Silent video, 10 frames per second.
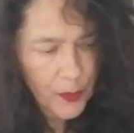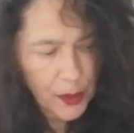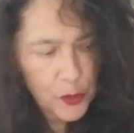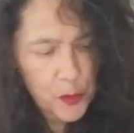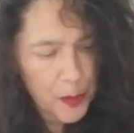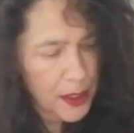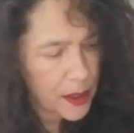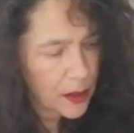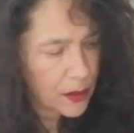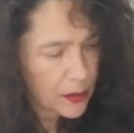there could
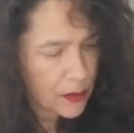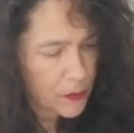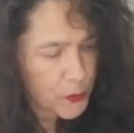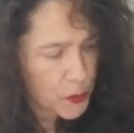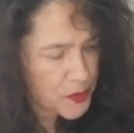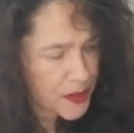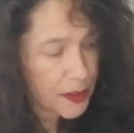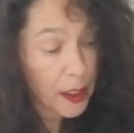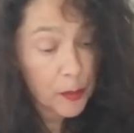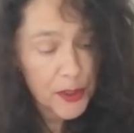be, of course,
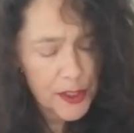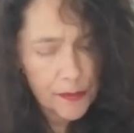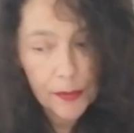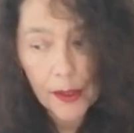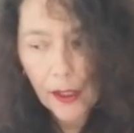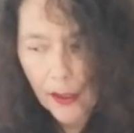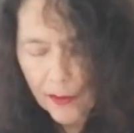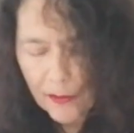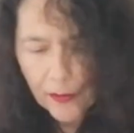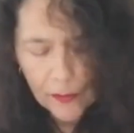an element of
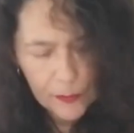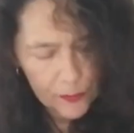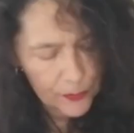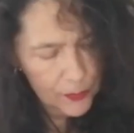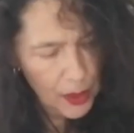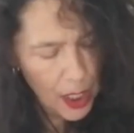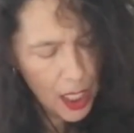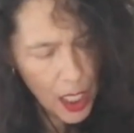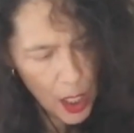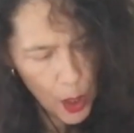love,
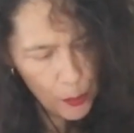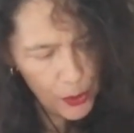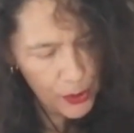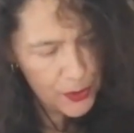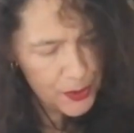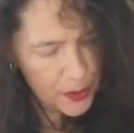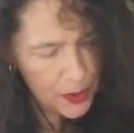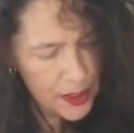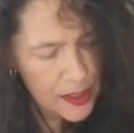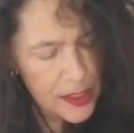but
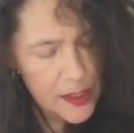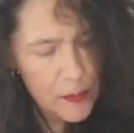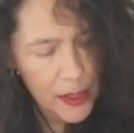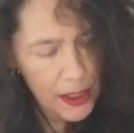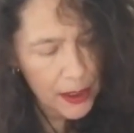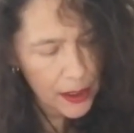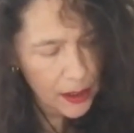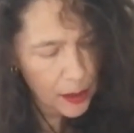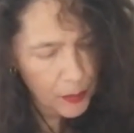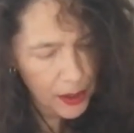it is
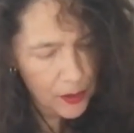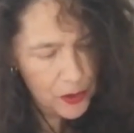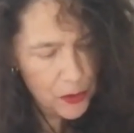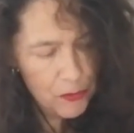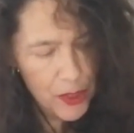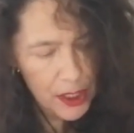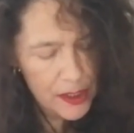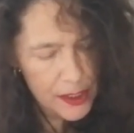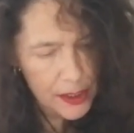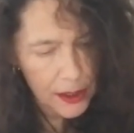mainly about
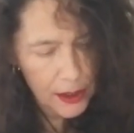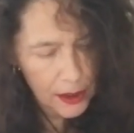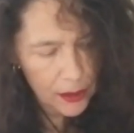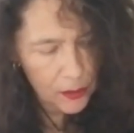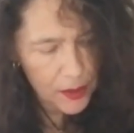reconciling